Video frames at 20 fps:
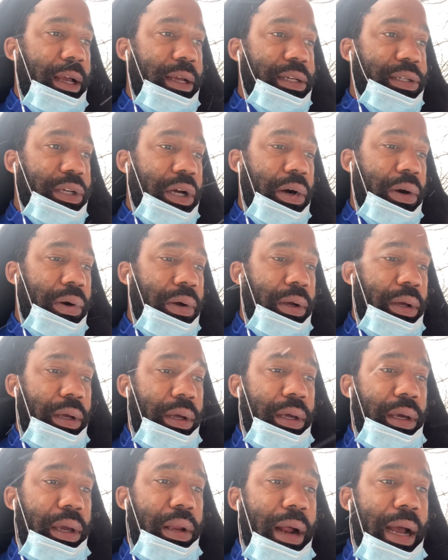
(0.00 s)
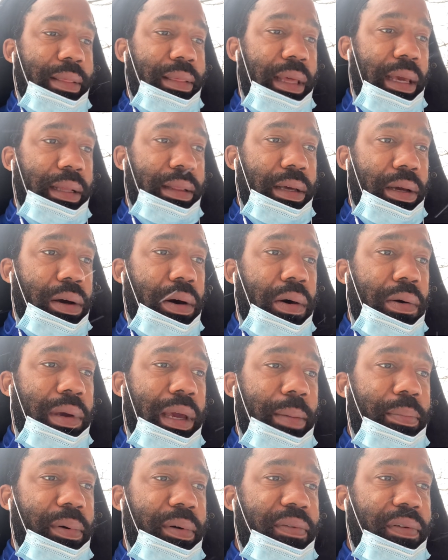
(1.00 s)
So you know I think the
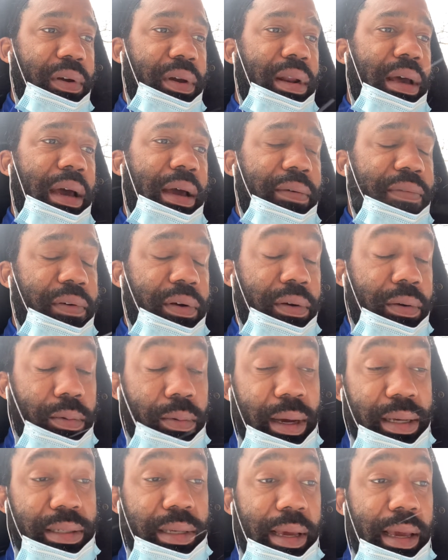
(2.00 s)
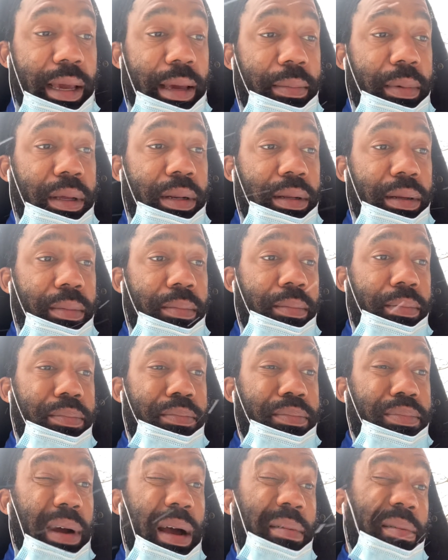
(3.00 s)
goalkeeper for United for West Ham and
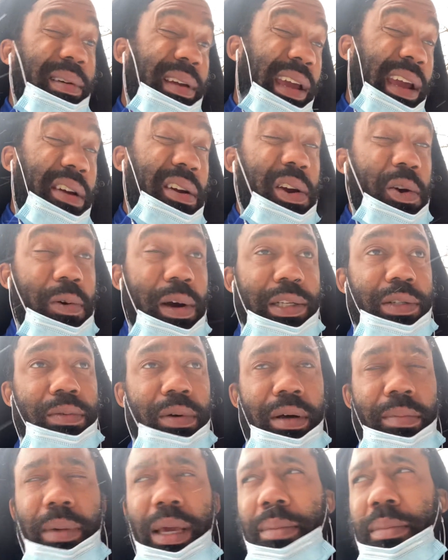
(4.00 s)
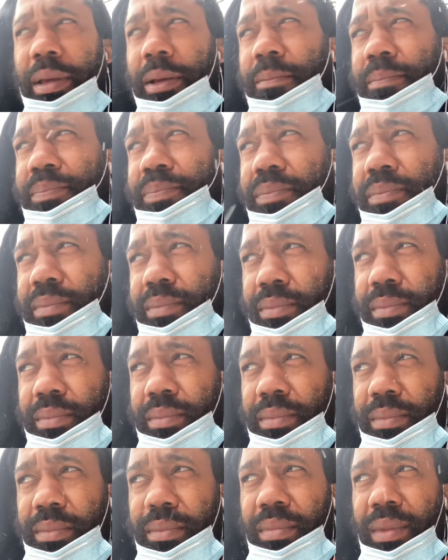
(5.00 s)
probably Aaron Cresswell maybe
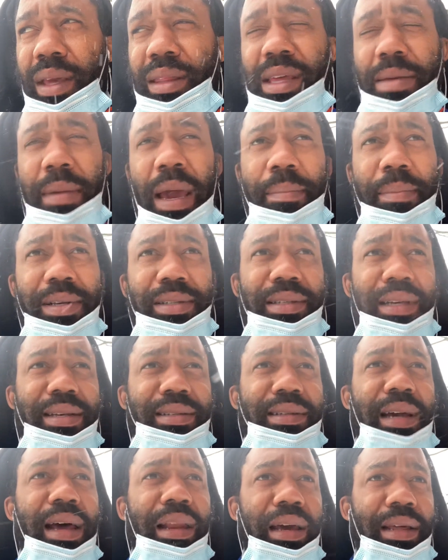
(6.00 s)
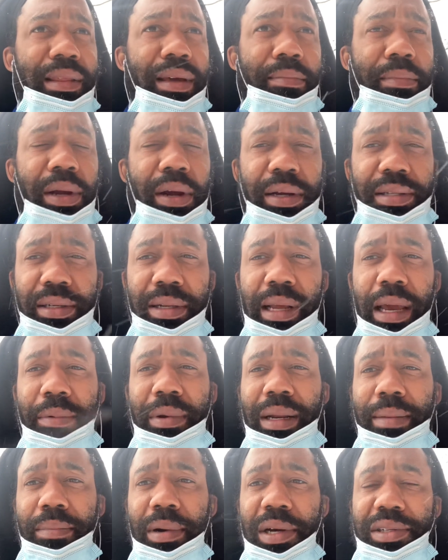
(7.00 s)
they might be seeing Salah in their mirror tonight
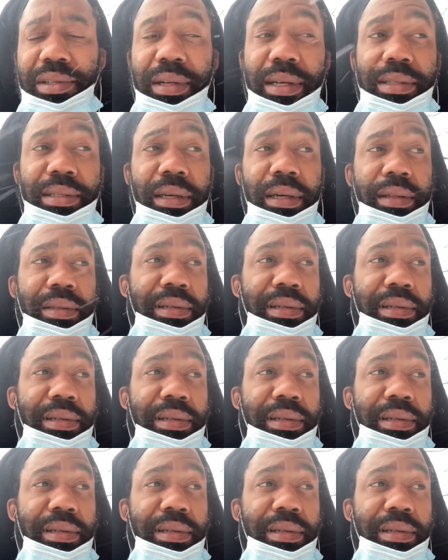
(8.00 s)
when they're brushing their teeth.